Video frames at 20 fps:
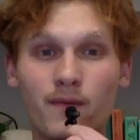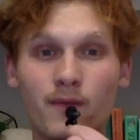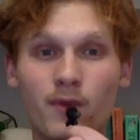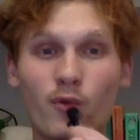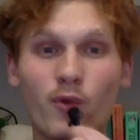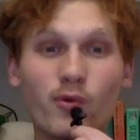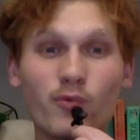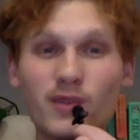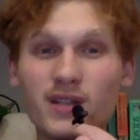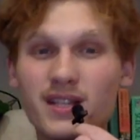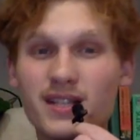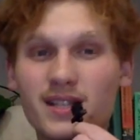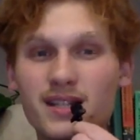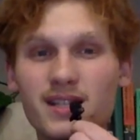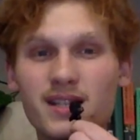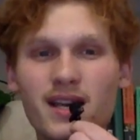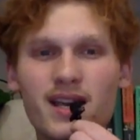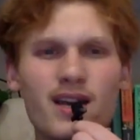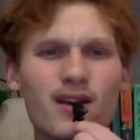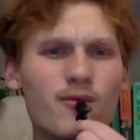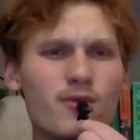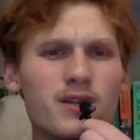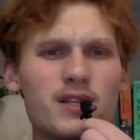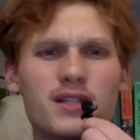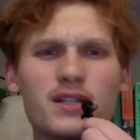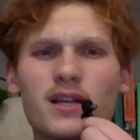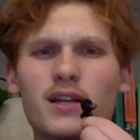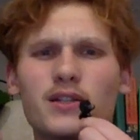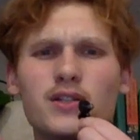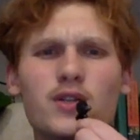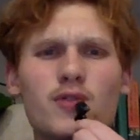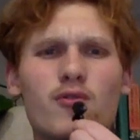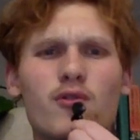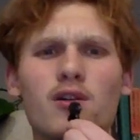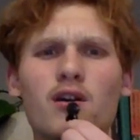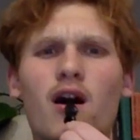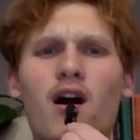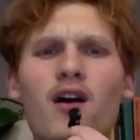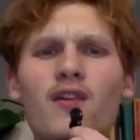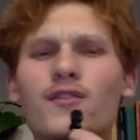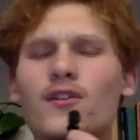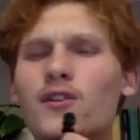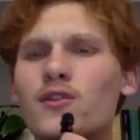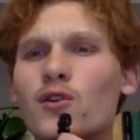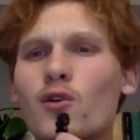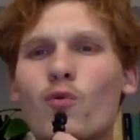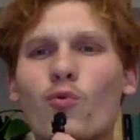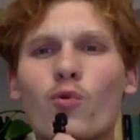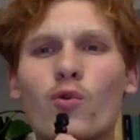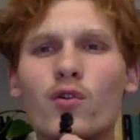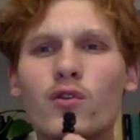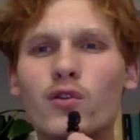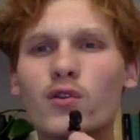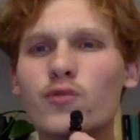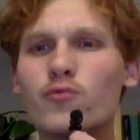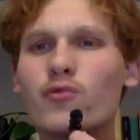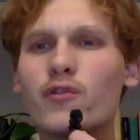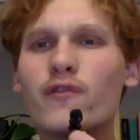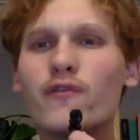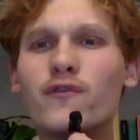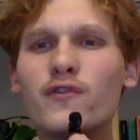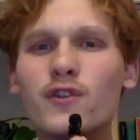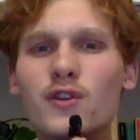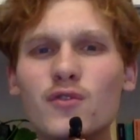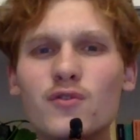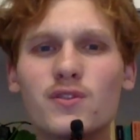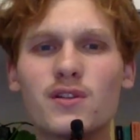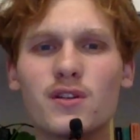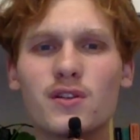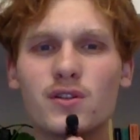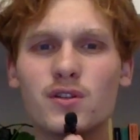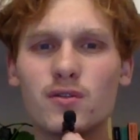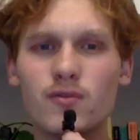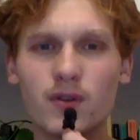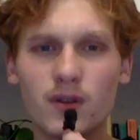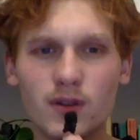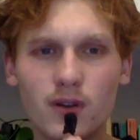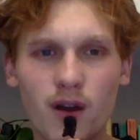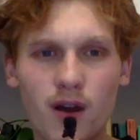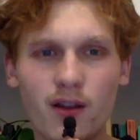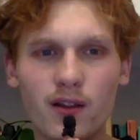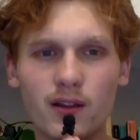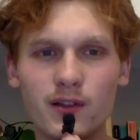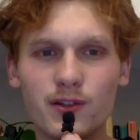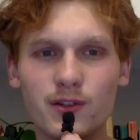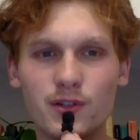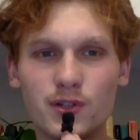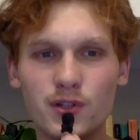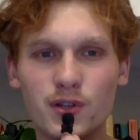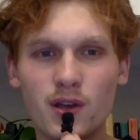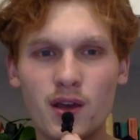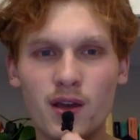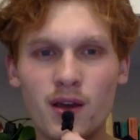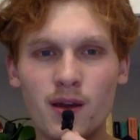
When we sing, we sing to a God that the world refuses to acknowledge.